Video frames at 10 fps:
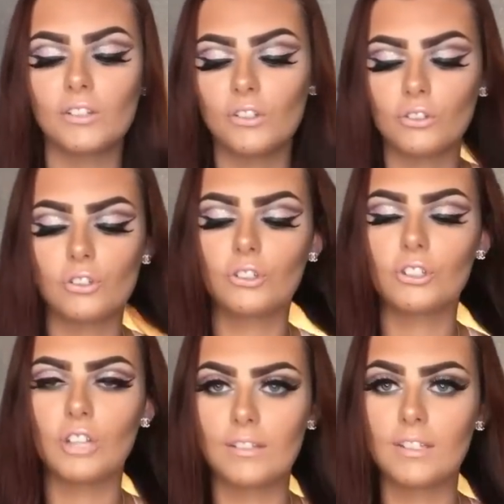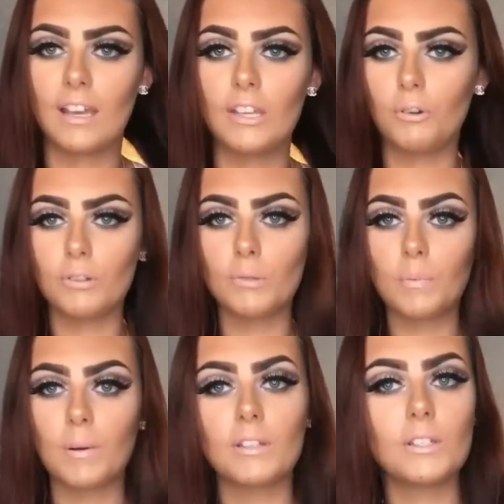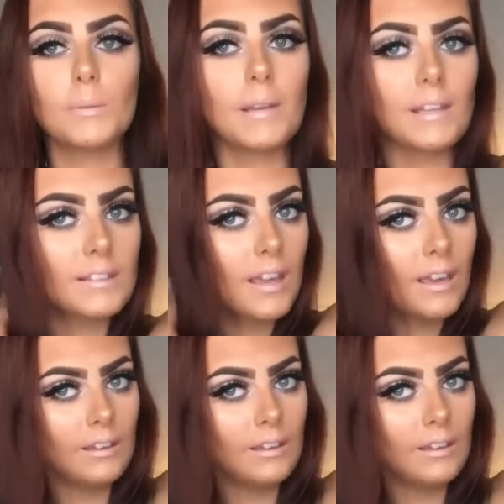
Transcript: such a good chance to get your Christmas presents, because